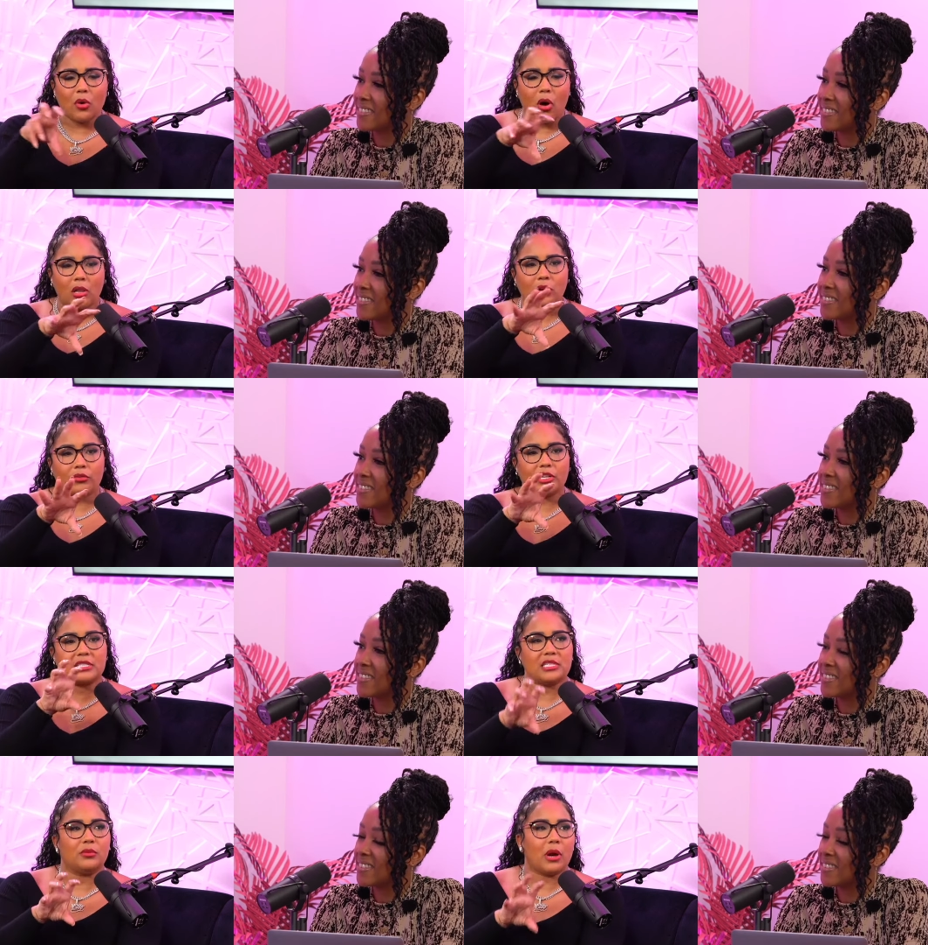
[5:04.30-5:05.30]
Speaker 1: all over
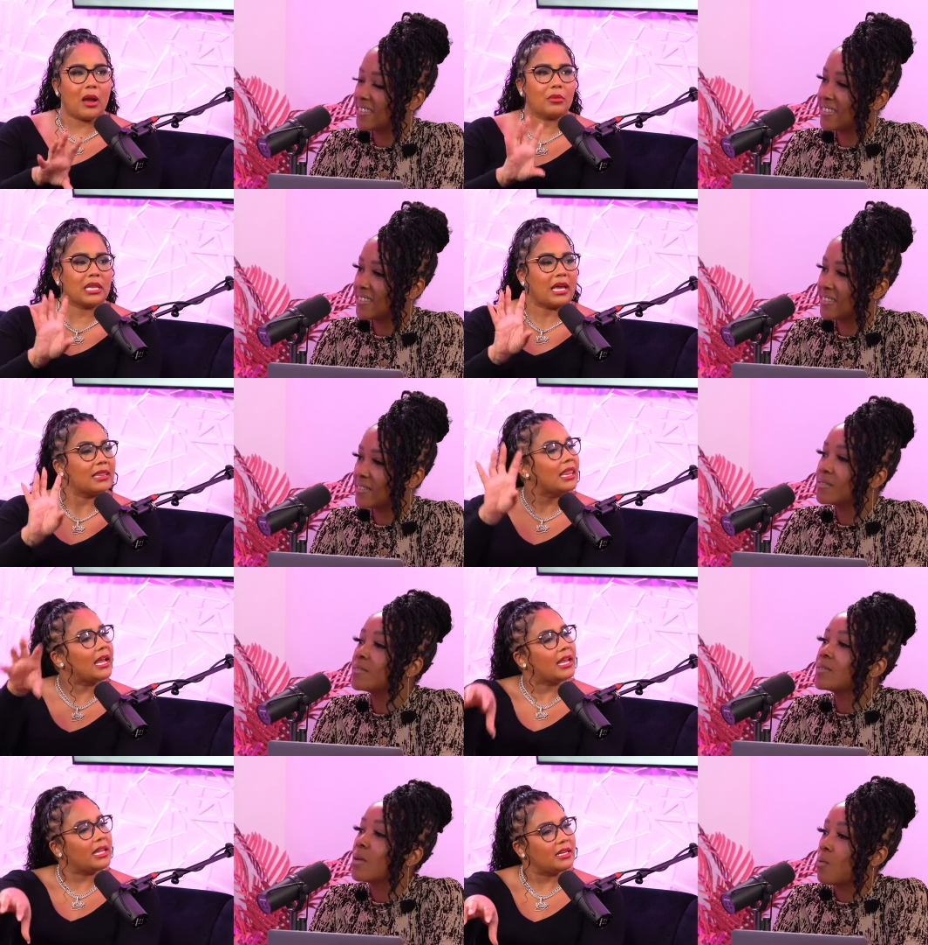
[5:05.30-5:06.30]
to see where I would like
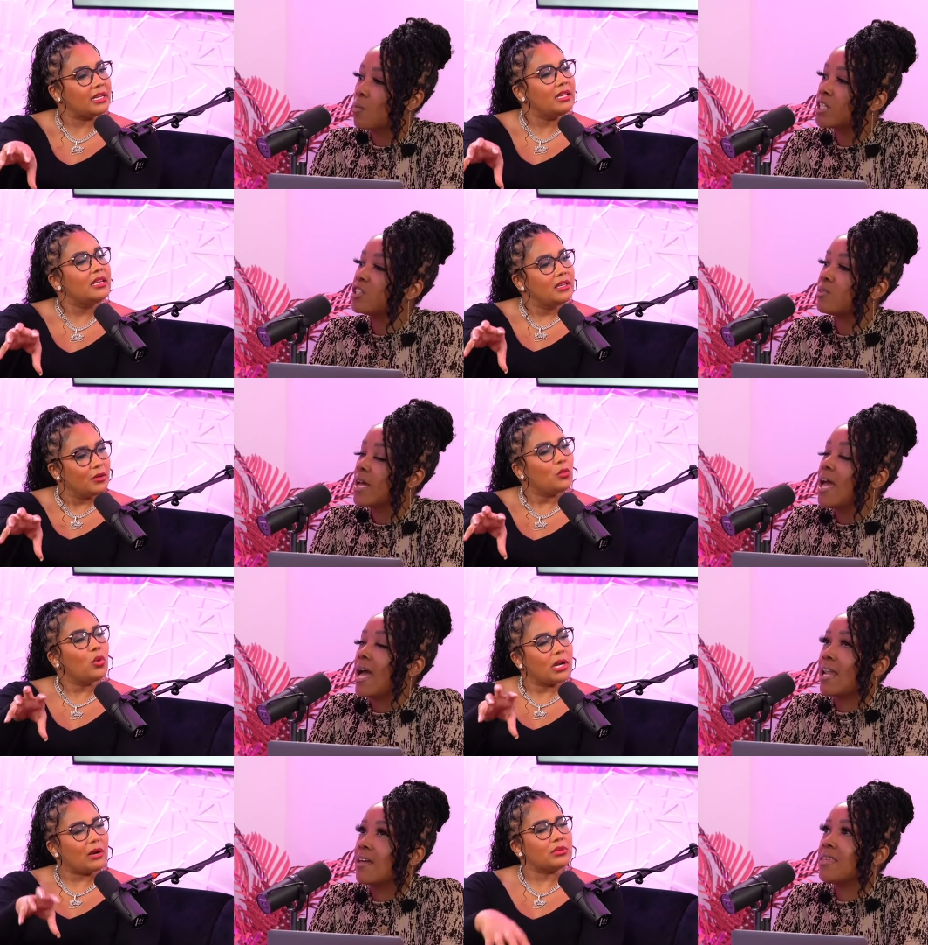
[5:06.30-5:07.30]
land. What you
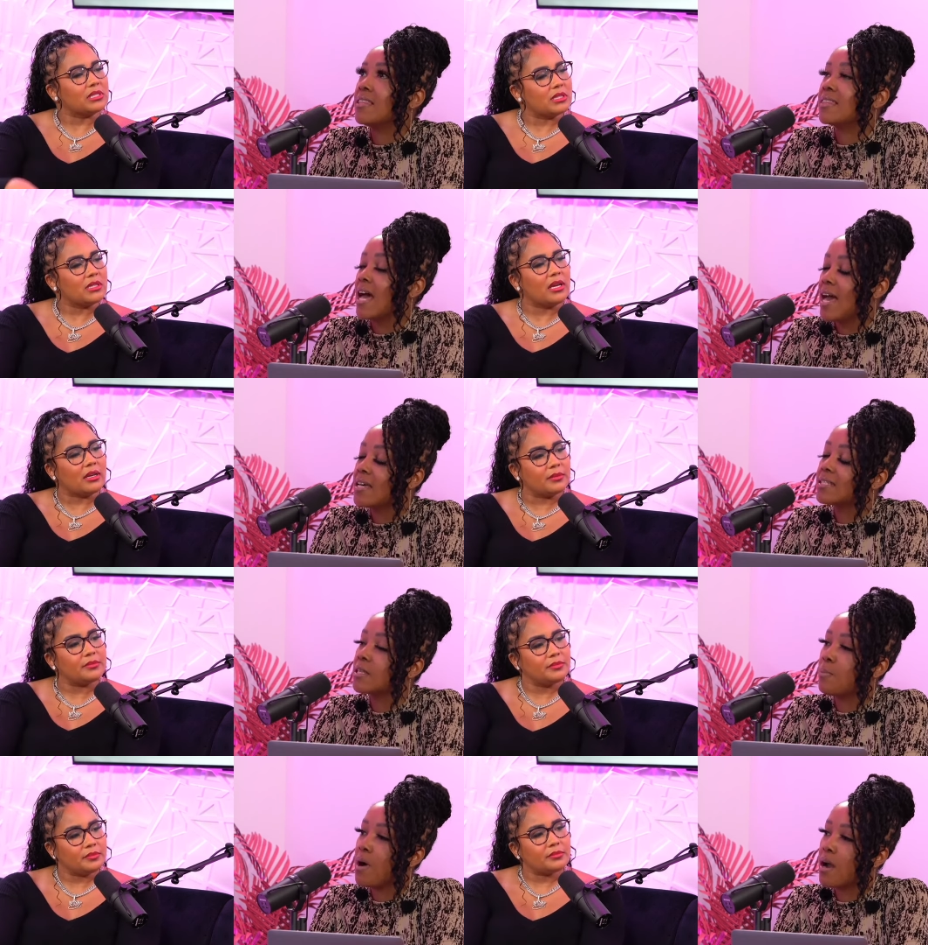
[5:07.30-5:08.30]
what I, I was good that at. that is
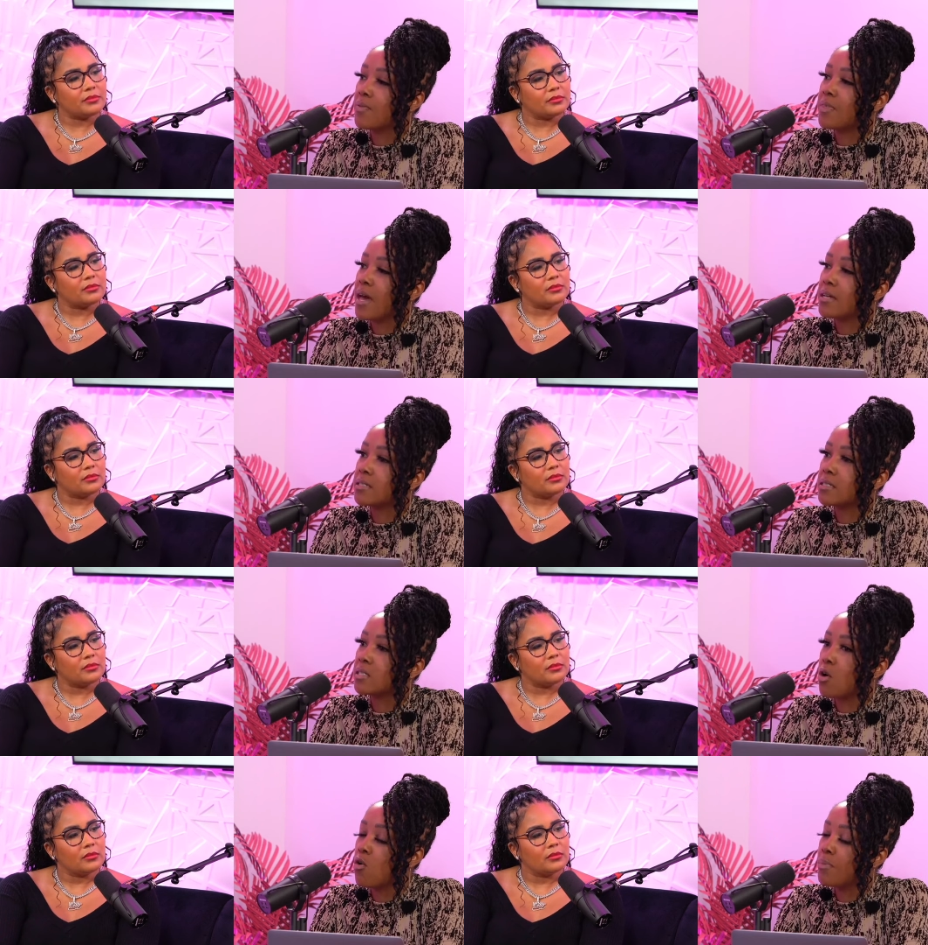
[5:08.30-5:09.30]
Speaker 2: the part that
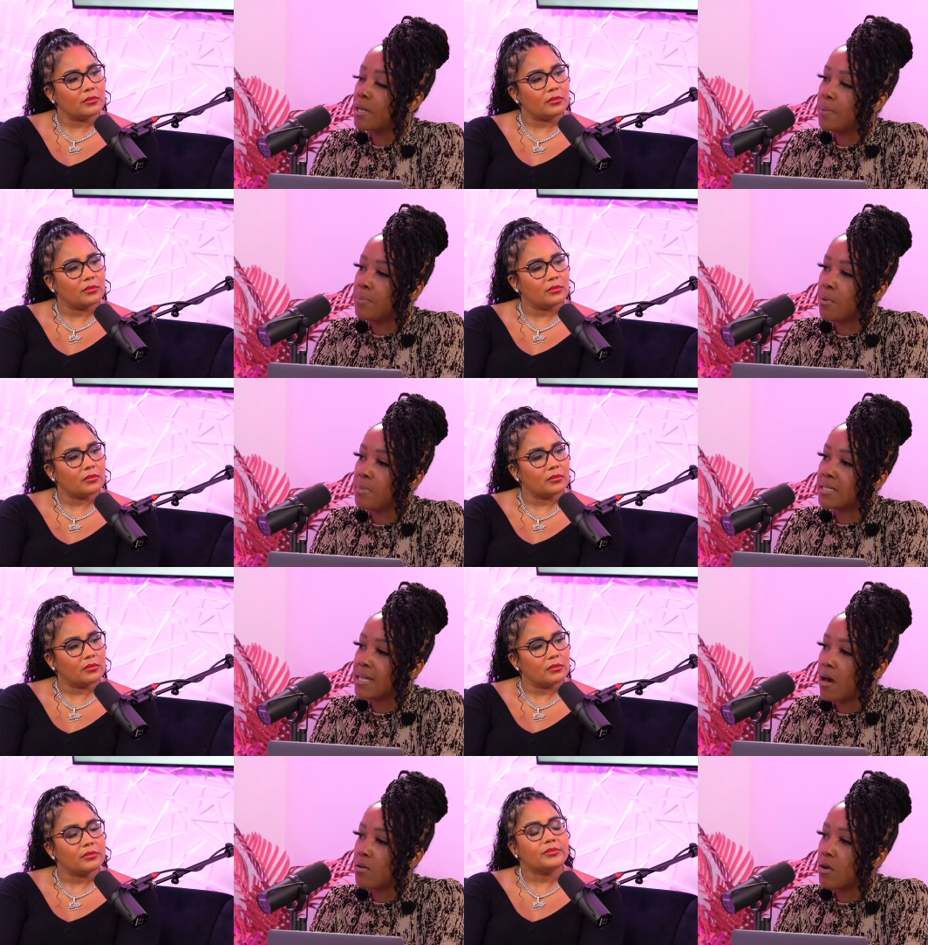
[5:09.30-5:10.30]
so many people miss
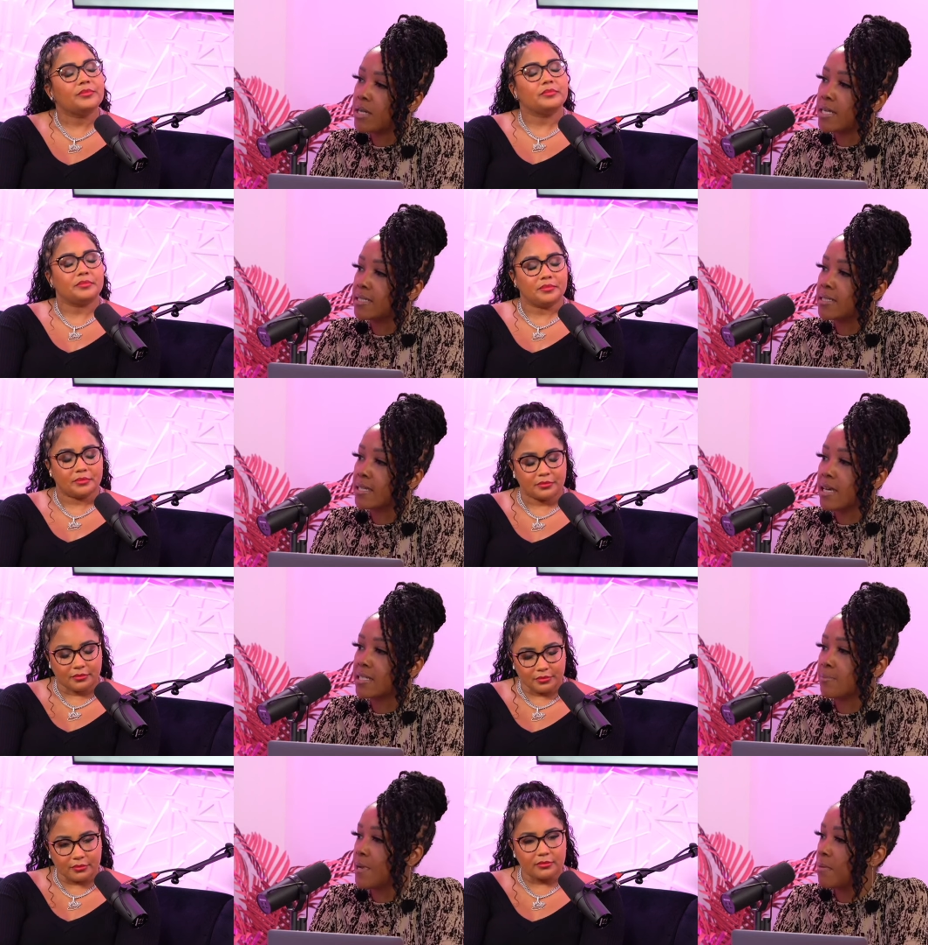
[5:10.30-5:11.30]
out on. It's the
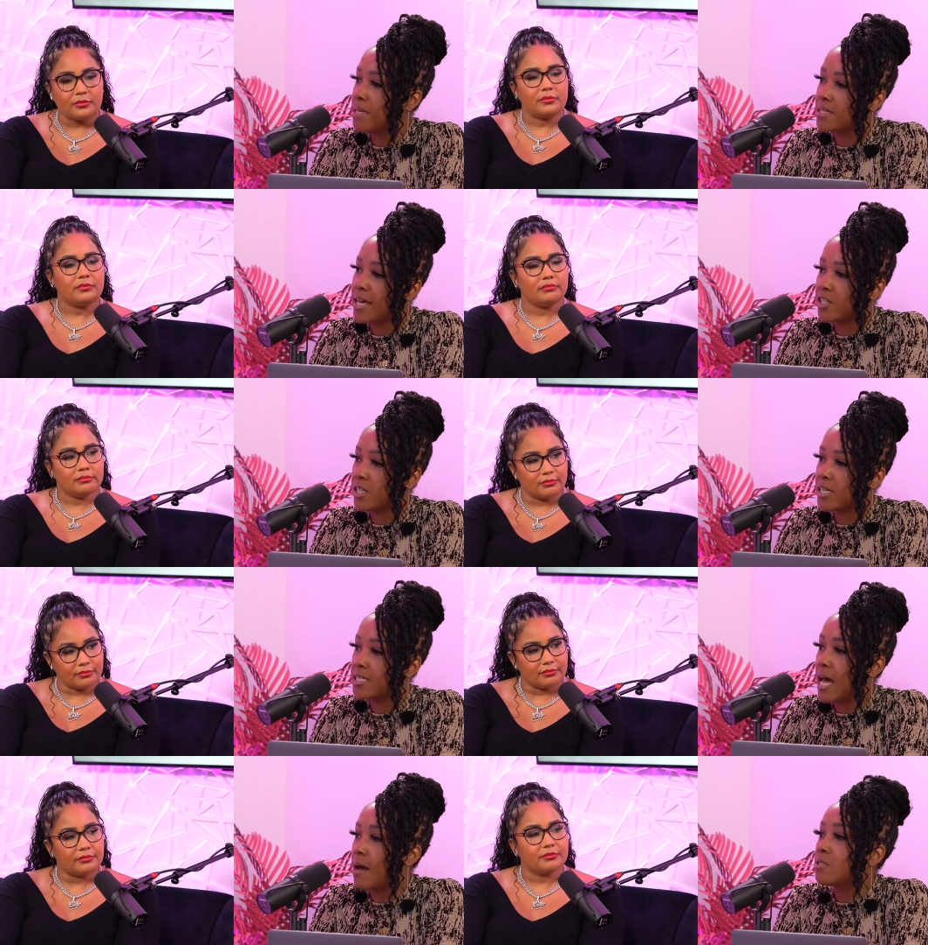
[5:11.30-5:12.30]
experimentation.
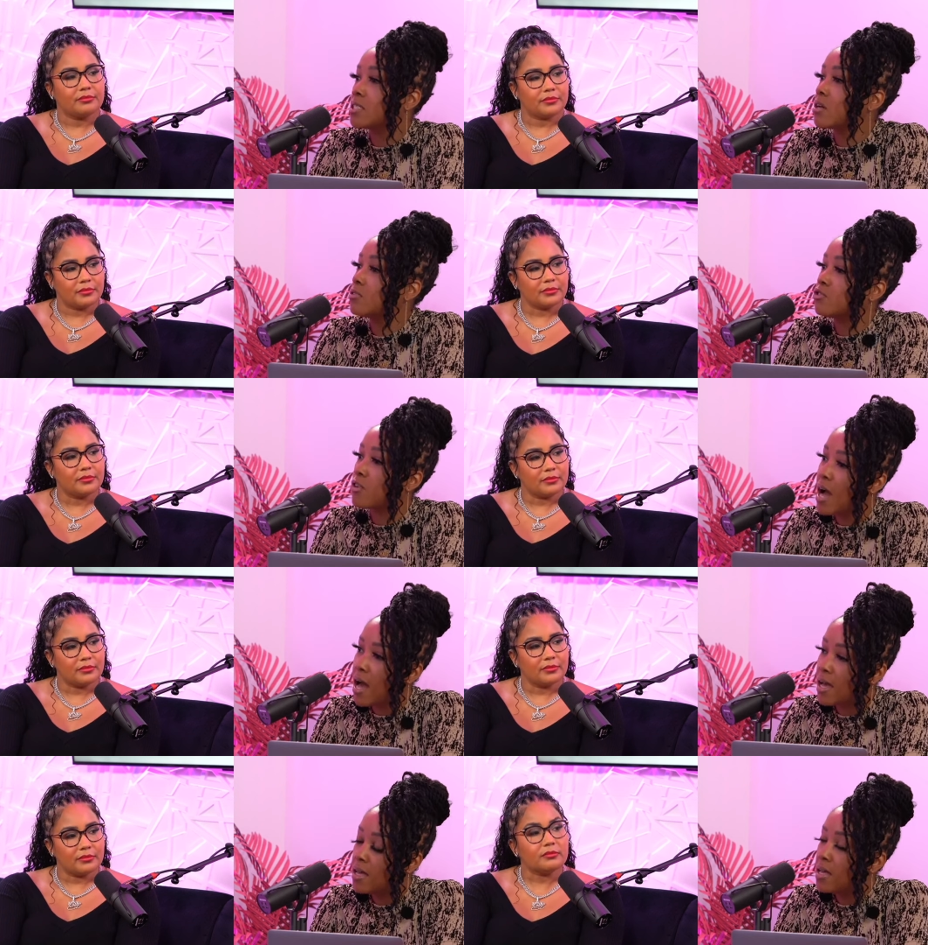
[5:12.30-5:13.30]
It's I'm just gonna
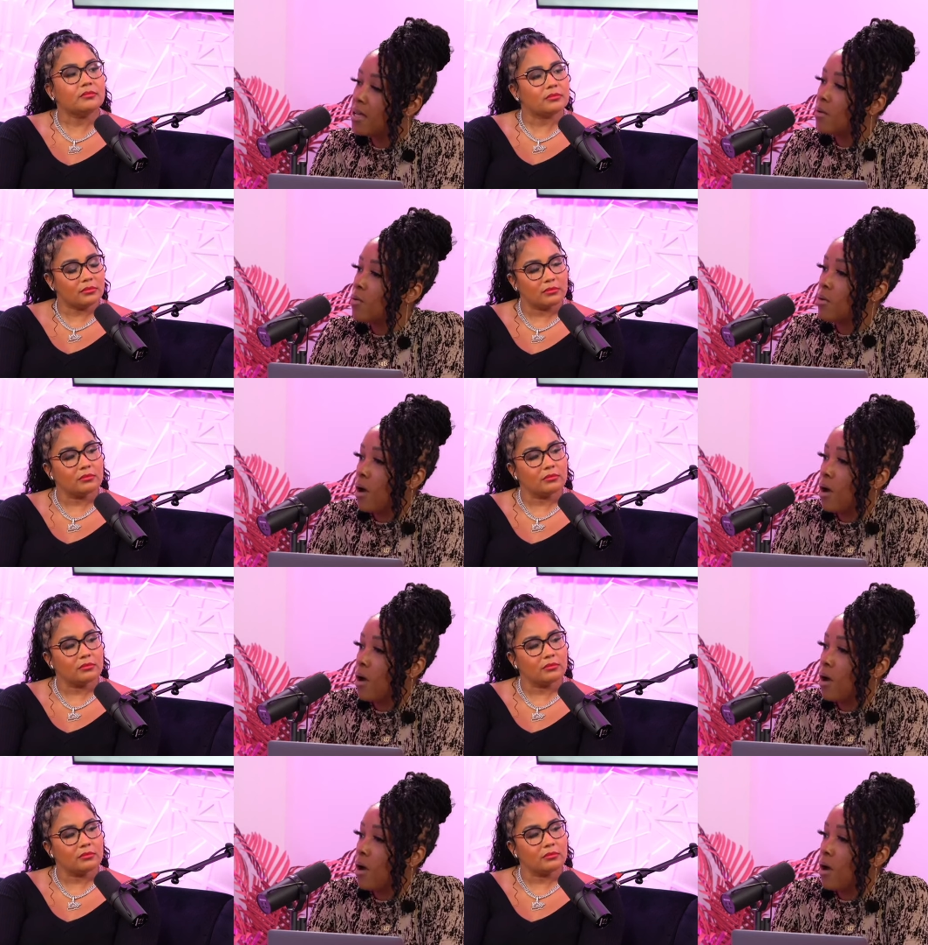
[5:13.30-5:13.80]
try hmm